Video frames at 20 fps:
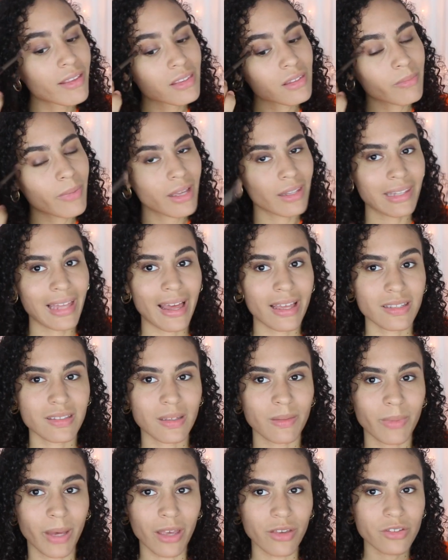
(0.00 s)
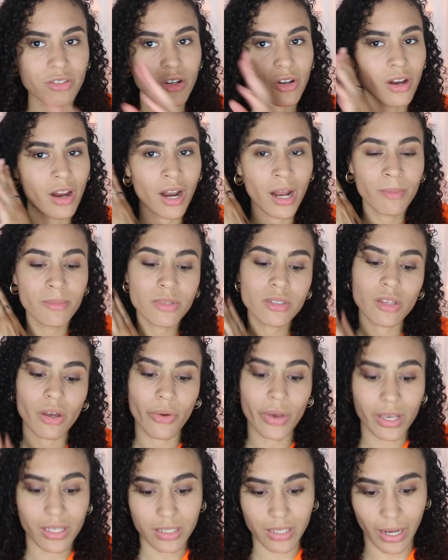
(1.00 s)
It's my last semester and I'm
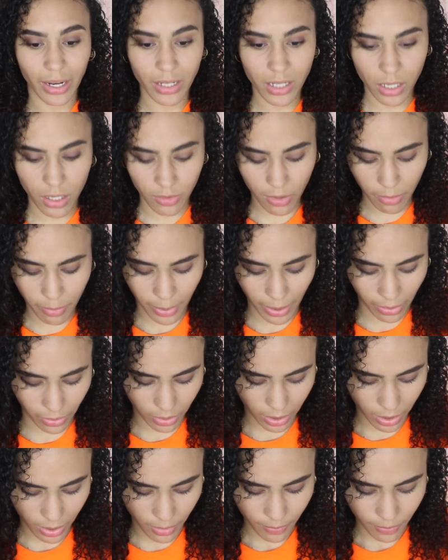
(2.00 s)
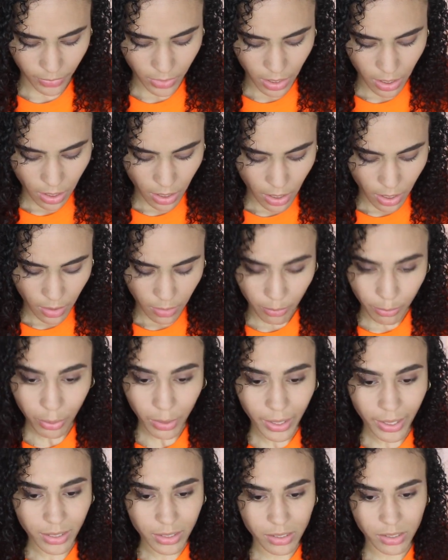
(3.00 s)
so excited about it,
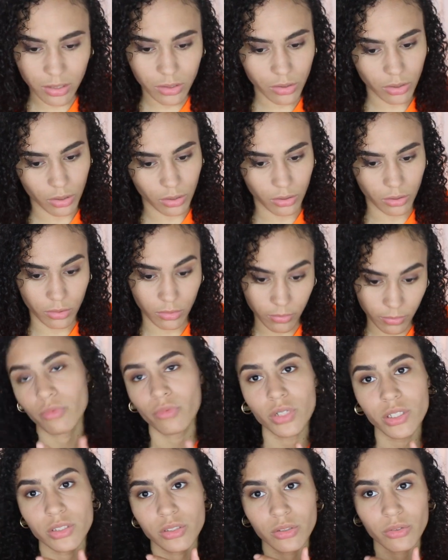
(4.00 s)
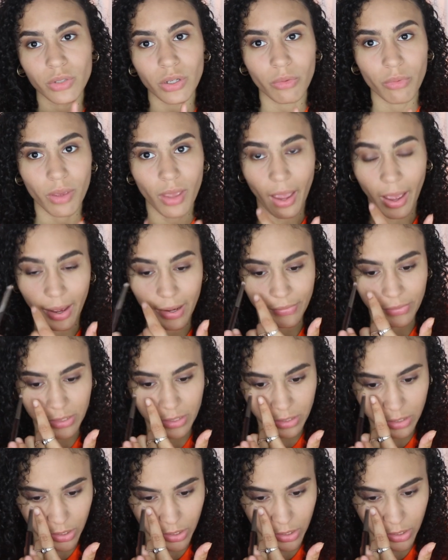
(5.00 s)
but you know, we do what we have to